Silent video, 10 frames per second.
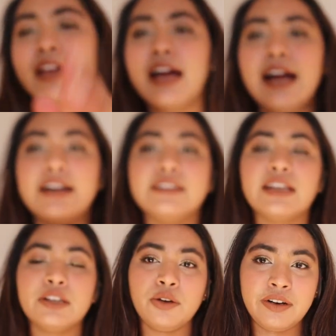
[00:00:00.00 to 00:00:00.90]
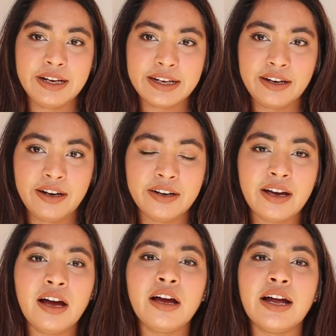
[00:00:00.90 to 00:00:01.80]
and then your neck
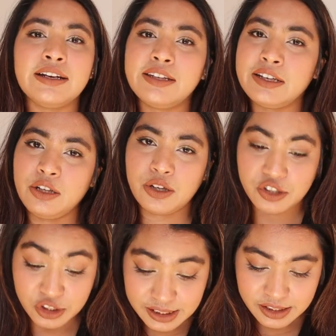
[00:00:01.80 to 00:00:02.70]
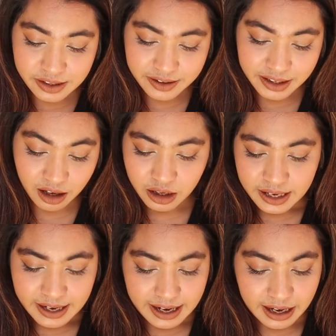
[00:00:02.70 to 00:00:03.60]
area, and then your chest area.
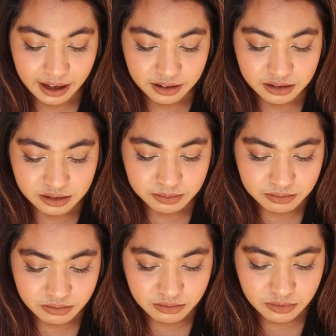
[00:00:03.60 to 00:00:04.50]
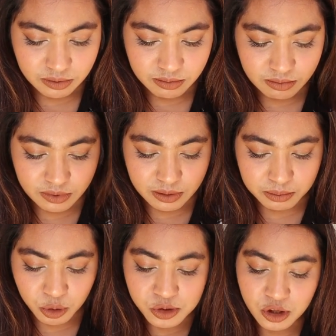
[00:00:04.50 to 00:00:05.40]
And
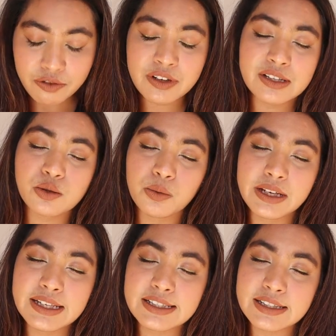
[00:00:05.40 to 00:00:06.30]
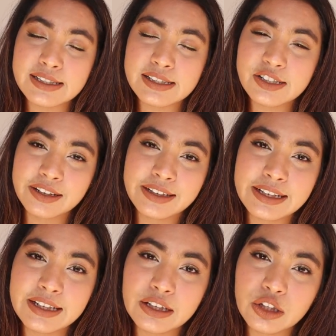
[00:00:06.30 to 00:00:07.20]
most of us, we just
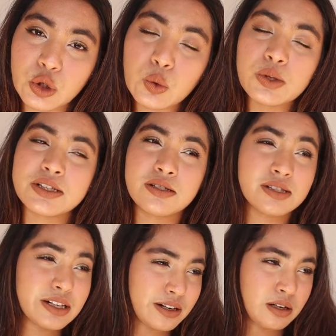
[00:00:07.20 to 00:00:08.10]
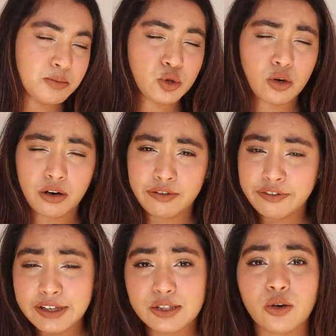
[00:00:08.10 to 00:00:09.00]
generally use serums or
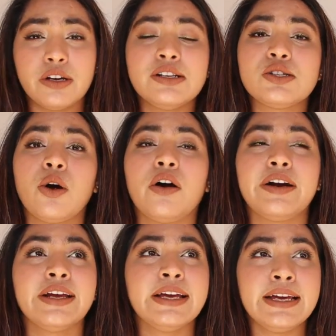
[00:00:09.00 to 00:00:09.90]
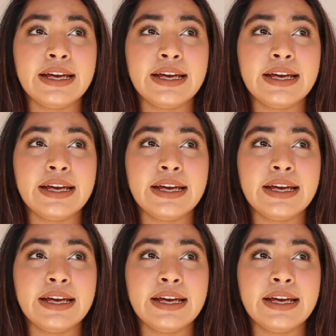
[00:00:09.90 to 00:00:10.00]
face oils or